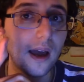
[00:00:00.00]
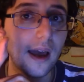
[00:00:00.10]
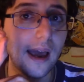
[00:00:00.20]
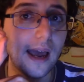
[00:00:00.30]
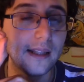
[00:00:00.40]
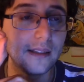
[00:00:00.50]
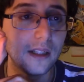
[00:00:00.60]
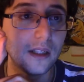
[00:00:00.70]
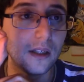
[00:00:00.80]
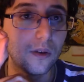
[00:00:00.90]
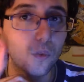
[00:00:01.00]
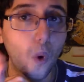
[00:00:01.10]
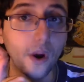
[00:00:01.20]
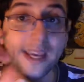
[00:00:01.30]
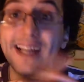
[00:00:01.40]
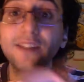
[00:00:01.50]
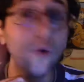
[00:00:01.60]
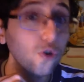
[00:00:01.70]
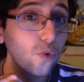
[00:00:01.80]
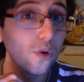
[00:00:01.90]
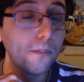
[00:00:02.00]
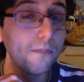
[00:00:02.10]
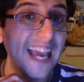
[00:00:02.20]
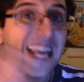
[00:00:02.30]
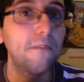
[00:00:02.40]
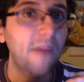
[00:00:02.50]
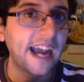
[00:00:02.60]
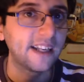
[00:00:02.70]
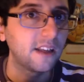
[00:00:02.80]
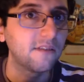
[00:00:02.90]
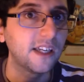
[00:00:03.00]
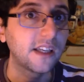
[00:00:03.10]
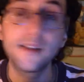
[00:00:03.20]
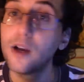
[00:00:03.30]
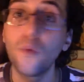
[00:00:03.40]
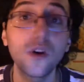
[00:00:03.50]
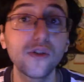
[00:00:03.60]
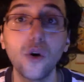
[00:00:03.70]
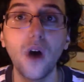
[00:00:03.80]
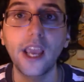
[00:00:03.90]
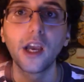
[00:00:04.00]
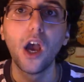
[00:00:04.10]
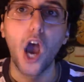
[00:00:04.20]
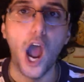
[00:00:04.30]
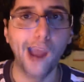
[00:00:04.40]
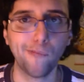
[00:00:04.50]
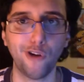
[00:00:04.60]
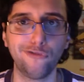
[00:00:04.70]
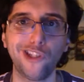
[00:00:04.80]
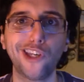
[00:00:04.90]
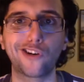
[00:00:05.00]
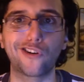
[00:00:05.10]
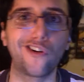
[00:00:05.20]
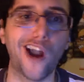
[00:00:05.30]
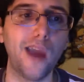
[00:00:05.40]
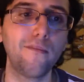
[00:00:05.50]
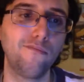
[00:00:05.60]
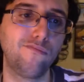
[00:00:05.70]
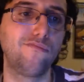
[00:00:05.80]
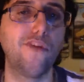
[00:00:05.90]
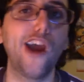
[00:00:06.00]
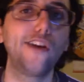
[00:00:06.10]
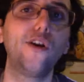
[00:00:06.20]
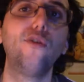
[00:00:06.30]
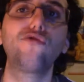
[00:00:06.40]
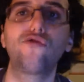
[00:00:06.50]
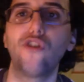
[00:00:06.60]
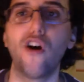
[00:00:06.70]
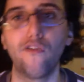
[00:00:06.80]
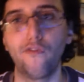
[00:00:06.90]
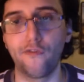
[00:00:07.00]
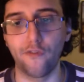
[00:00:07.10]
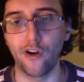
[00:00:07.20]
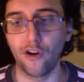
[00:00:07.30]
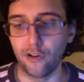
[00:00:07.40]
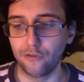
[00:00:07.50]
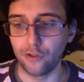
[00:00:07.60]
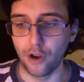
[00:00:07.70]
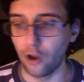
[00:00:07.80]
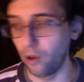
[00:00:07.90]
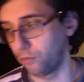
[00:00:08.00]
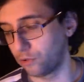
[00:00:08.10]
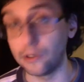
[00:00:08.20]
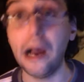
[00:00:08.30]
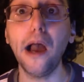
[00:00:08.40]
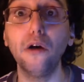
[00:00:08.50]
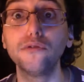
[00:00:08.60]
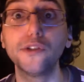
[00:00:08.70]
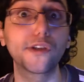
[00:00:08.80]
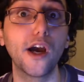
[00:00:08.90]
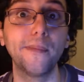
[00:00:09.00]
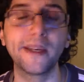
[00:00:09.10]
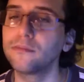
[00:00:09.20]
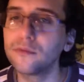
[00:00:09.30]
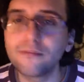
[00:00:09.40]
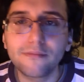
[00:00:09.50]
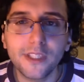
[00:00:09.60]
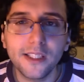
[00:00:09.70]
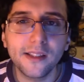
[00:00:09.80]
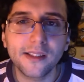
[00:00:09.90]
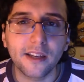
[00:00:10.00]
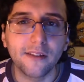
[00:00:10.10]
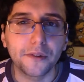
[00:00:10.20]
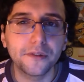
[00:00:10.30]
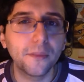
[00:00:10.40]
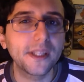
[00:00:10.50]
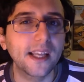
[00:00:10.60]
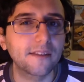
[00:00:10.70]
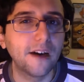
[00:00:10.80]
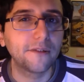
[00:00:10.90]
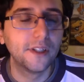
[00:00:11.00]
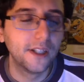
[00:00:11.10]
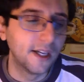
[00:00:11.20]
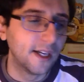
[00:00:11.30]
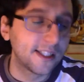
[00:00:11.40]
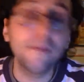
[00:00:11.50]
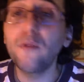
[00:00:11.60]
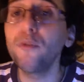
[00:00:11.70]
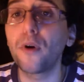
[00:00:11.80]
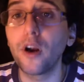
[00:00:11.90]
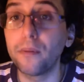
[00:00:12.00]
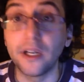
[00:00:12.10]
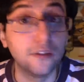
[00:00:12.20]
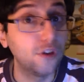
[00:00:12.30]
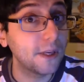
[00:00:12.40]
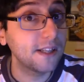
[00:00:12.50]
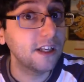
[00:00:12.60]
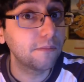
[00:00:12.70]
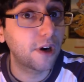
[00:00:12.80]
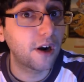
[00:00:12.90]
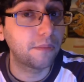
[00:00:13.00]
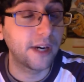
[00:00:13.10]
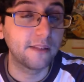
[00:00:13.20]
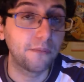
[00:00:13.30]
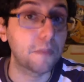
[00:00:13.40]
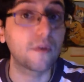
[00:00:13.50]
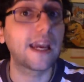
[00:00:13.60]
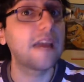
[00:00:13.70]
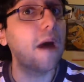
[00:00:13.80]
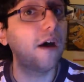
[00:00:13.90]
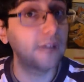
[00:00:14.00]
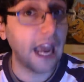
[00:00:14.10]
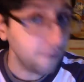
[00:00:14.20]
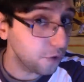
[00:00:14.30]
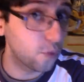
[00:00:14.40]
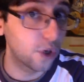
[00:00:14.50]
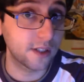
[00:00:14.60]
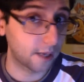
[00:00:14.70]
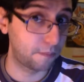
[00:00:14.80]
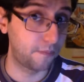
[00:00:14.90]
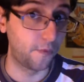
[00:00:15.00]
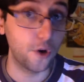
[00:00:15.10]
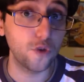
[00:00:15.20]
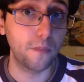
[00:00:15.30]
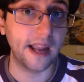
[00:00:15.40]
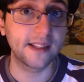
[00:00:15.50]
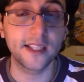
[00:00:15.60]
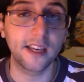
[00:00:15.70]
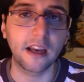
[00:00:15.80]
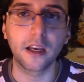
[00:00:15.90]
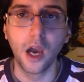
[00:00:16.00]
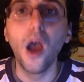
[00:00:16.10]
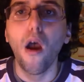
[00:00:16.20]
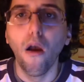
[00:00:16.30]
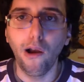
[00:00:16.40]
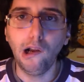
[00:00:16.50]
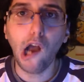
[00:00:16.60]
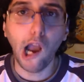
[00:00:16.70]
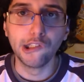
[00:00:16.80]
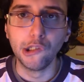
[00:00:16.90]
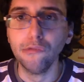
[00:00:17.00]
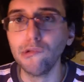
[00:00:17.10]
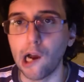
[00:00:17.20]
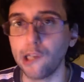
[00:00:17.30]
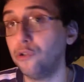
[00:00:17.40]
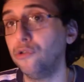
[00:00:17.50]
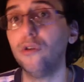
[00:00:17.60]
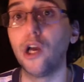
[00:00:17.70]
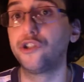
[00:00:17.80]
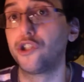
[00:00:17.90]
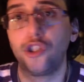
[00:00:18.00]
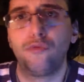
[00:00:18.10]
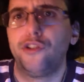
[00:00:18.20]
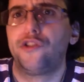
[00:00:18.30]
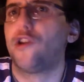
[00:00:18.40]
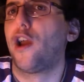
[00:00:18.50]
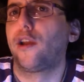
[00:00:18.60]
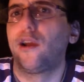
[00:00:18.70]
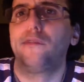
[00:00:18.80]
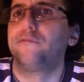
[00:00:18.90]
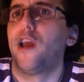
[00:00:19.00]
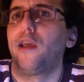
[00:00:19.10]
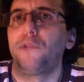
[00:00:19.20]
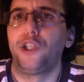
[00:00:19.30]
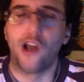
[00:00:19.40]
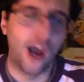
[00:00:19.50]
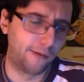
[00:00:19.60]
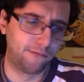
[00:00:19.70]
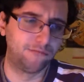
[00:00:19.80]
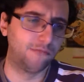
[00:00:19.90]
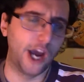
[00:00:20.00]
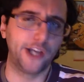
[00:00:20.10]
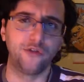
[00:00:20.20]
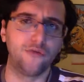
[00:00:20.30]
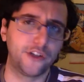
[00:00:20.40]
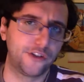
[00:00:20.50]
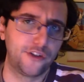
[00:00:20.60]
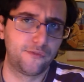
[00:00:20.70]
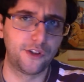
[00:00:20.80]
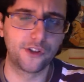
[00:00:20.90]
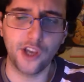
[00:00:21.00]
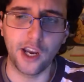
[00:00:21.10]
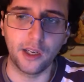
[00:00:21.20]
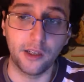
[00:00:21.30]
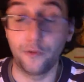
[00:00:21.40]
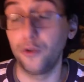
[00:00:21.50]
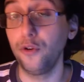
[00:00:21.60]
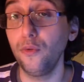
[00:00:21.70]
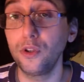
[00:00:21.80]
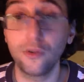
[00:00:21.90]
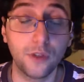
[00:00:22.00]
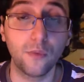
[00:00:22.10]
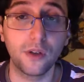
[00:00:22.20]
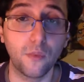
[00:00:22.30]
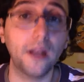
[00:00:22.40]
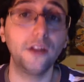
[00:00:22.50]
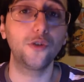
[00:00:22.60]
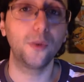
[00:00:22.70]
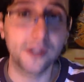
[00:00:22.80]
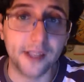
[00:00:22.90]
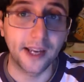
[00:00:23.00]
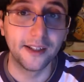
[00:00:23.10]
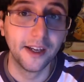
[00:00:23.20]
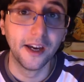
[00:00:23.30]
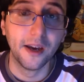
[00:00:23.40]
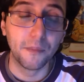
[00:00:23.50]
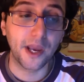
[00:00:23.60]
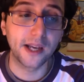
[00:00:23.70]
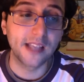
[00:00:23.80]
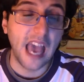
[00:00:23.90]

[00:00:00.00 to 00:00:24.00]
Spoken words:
and Roy, and those were data mining leaks. There was no like, I'm a leaker, I know stuff, the Cloud is coming. He didn't say Cloud, nobody said Cloud. Same thing with Piranha Plant. Nobody leaked Piranha Plant. People came out afterwards, like Verge Band, saying like, I knew, I just didn't want to say. I mean, I knew, I just didn't want to say. If you knew and you didn't want, why didn't you want to say? Because